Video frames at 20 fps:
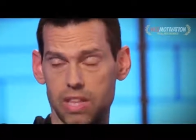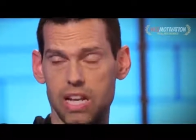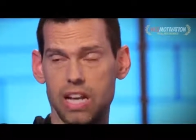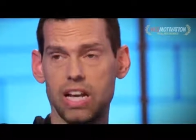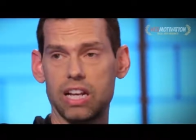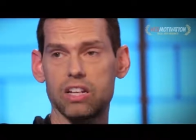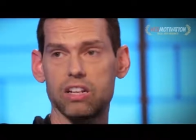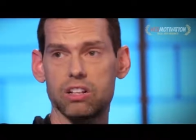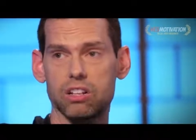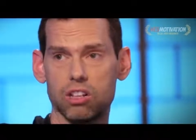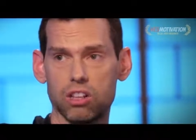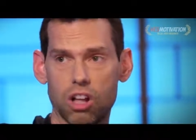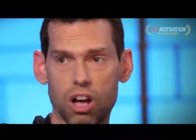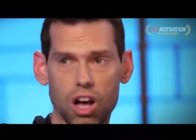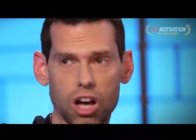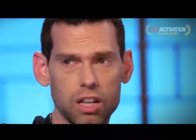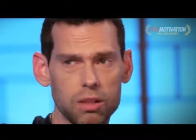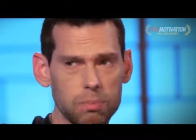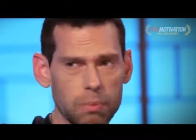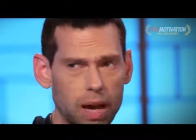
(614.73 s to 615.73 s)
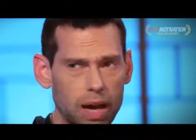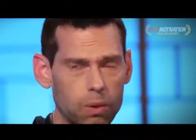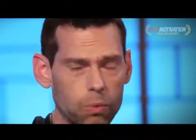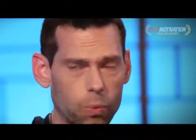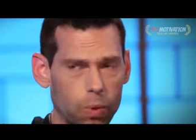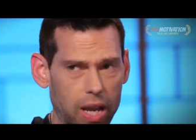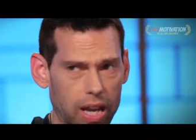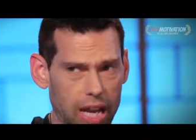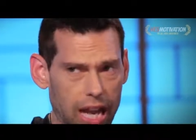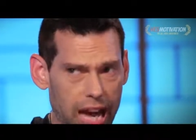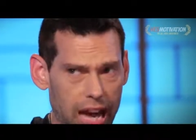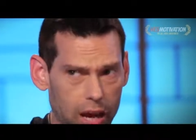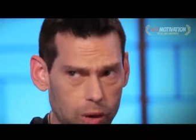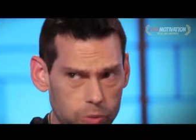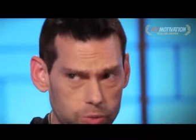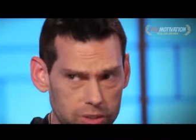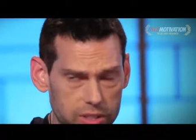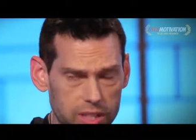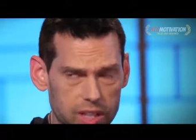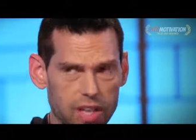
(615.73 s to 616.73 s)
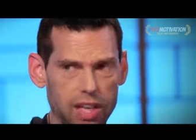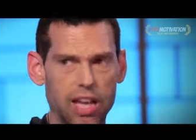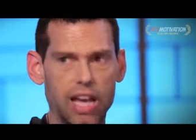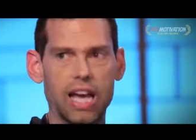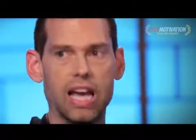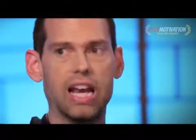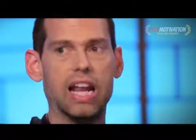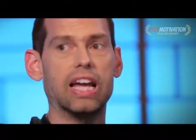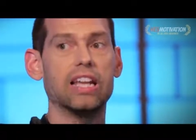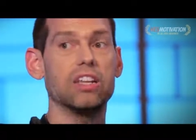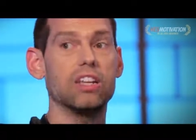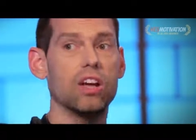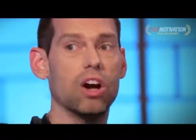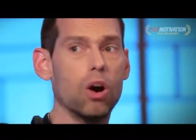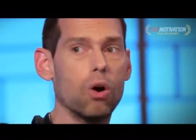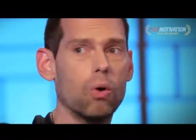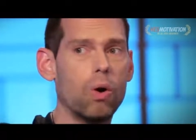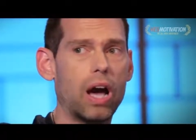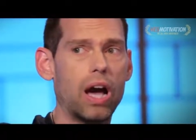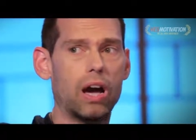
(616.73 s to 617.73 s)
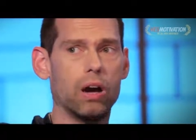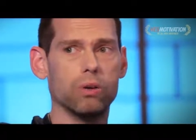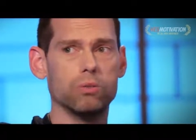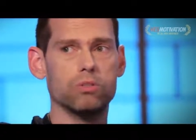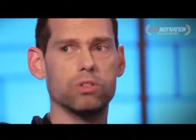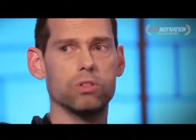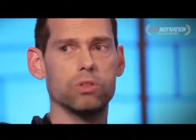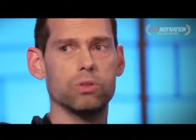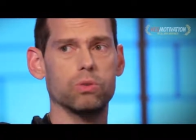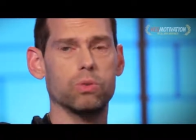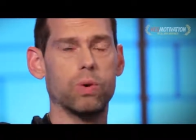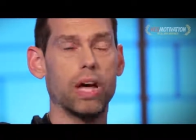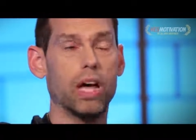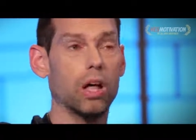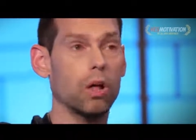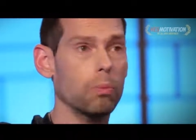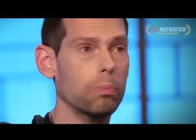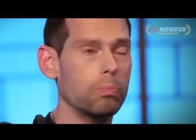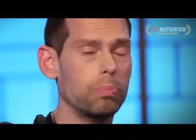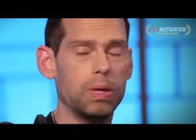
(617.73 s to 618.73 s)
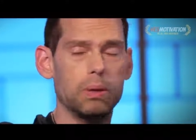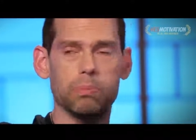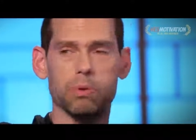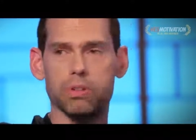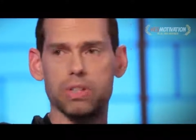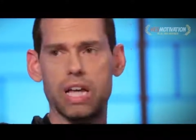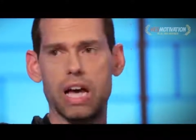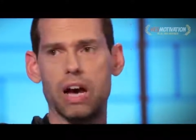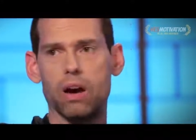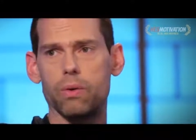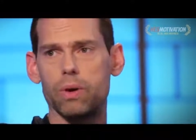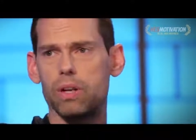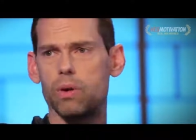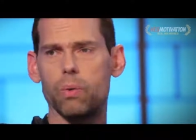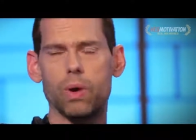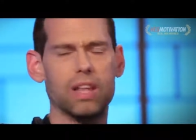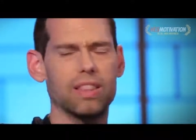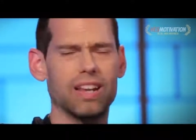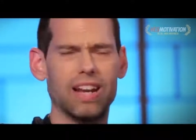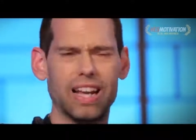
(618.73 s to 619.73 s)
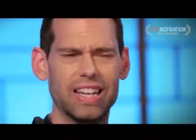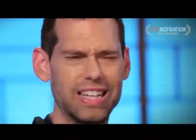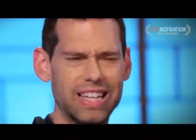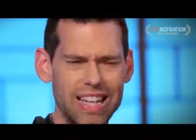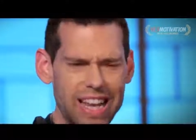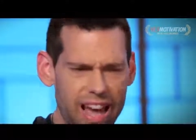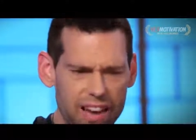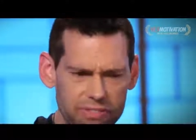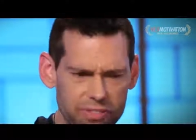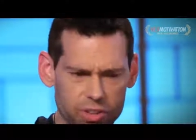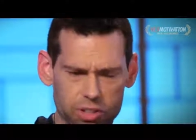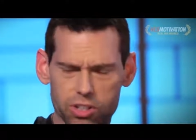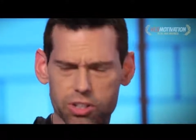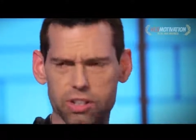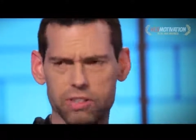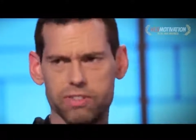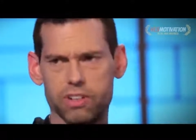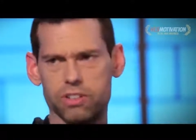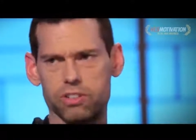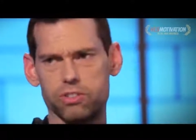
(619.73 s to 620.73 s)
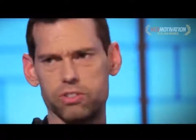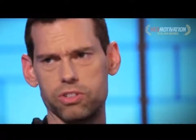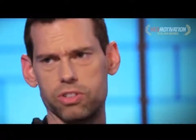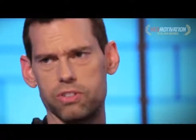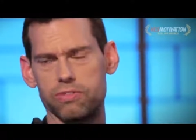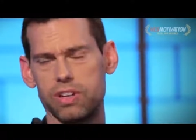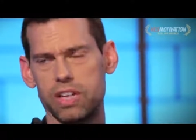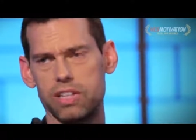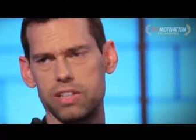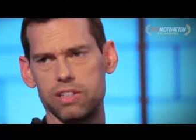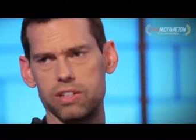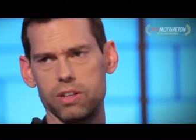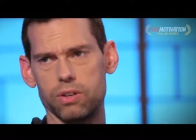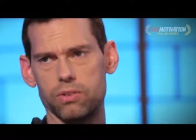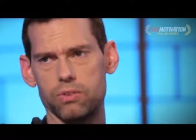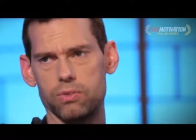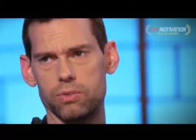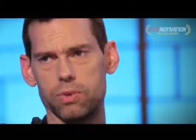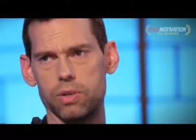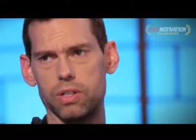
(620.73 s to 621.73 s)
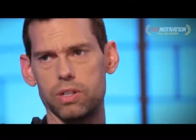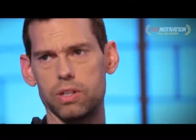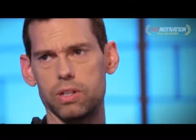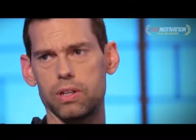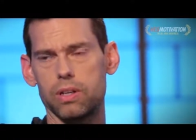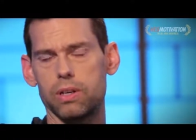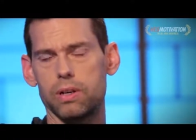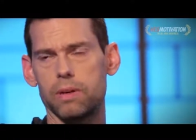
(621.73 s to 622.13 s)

that I clawed my way out, and I know how to help people now in a way that I never could have understood if I didn't go through it.